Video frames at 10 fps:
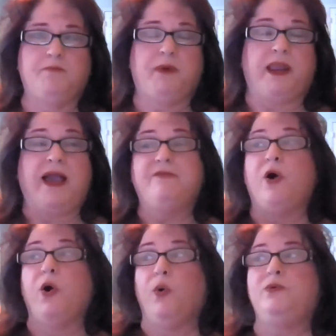But I've
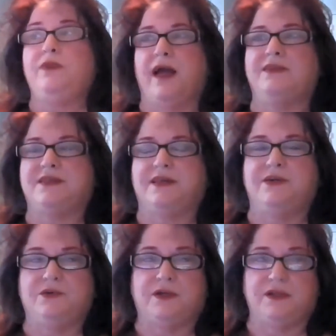honed that
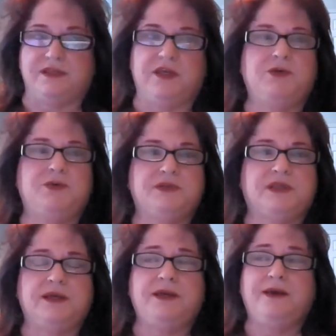skill
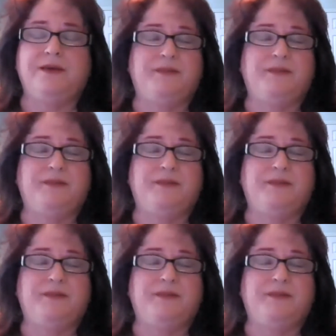continuously,